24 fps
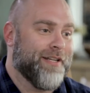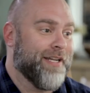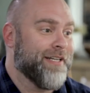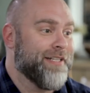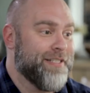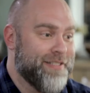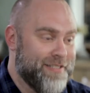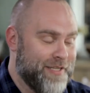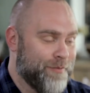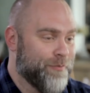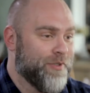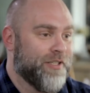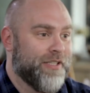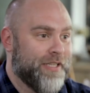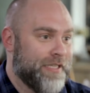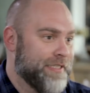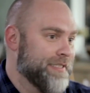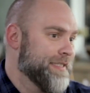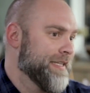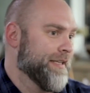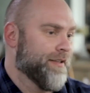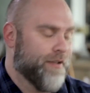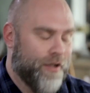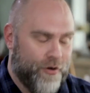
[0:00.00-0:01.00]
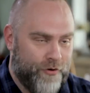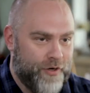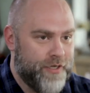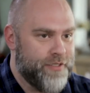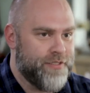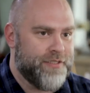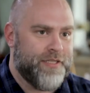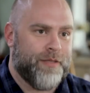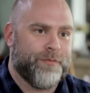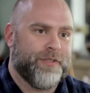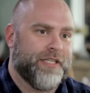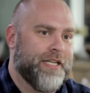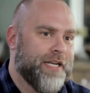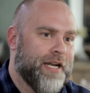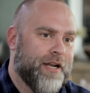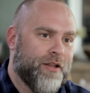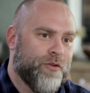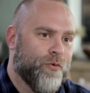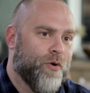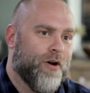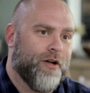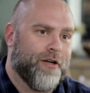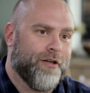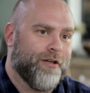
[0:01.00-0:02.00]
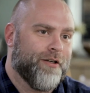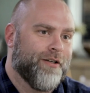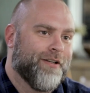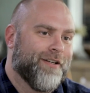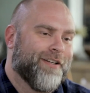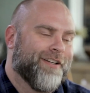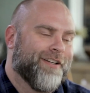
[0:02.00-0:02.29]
I need someone to say, "All right, it's time to get out of the water."